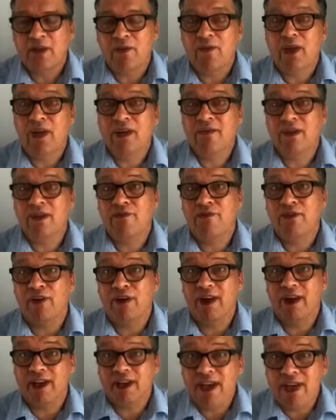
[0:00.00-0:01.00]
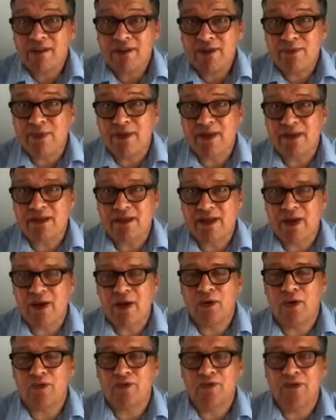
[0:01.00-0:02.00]
we are there for 11 months
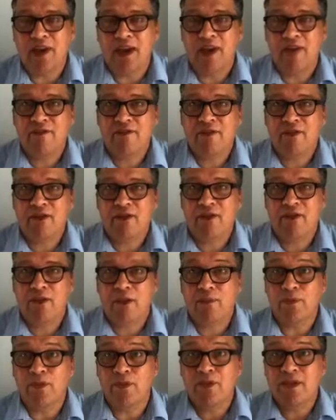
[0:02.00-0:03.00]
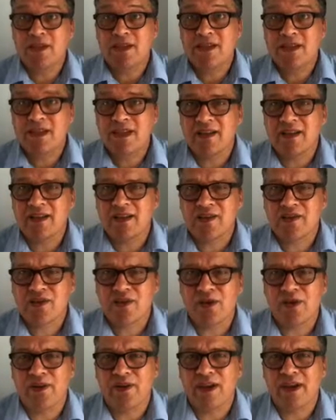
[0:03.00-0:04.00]
now. We have a community center, it's
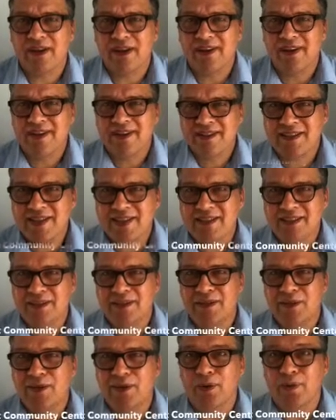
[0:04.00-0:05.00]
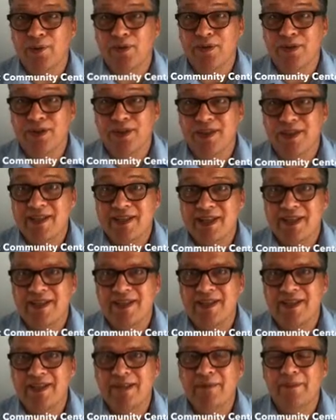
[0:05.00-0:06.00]
called Araksat Community
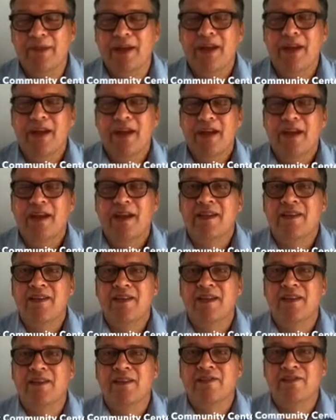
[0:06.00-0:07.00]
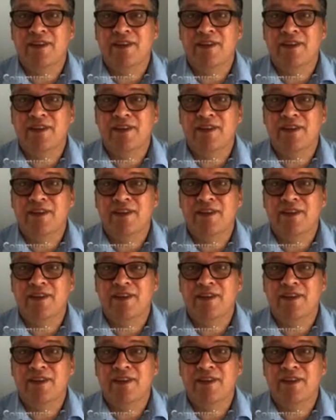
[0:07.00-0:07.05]
Center. It's a